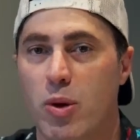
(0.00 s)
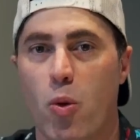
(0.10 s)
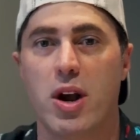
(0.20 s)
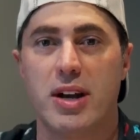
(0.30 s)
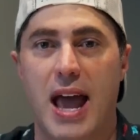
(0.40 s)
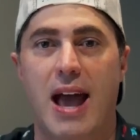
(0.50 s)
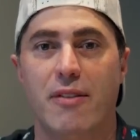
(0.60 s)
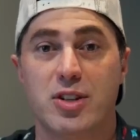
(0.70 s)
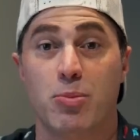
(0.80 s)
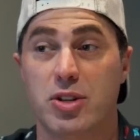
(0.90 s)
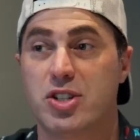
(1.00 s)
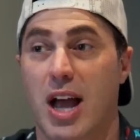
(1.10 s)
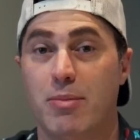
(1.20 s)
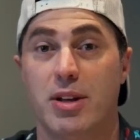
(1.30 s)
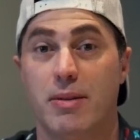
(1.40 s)
wanted to have as much
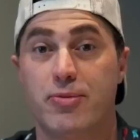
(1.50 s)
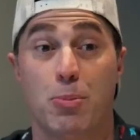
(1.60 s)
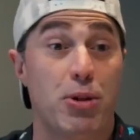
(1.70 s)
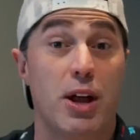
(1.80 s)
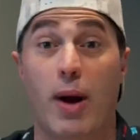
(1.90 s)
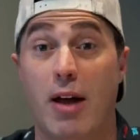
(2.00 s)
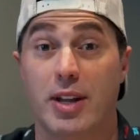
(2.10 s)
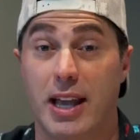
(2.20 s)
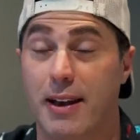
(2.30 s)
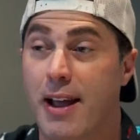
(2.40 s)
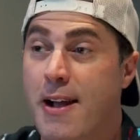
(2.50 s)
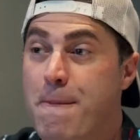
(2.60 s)
time to play around again.